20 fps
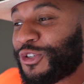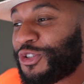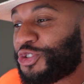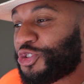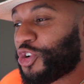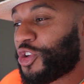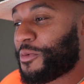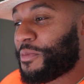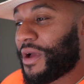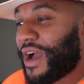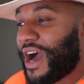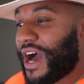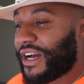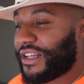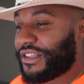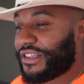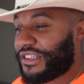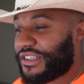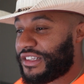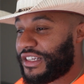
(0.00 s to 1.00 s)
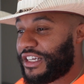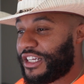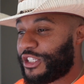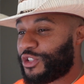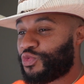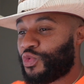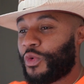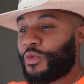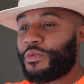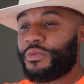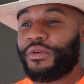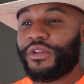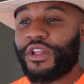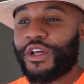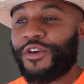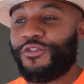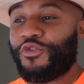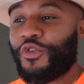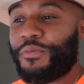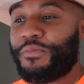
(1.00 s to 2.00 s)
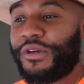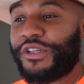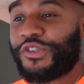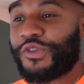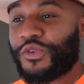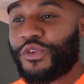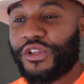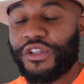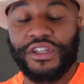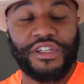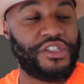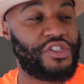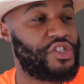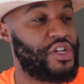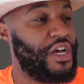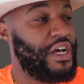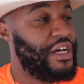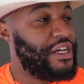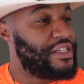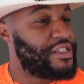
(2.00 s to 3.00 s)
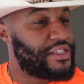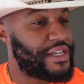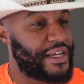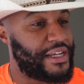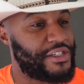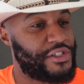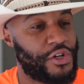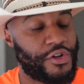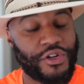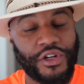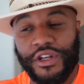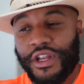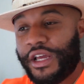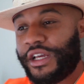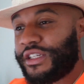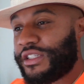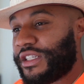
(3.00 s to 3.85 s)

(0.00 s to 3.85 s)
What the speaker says: and show you behind the scenes what we'll be looking for. Beast on a Leash stands here today.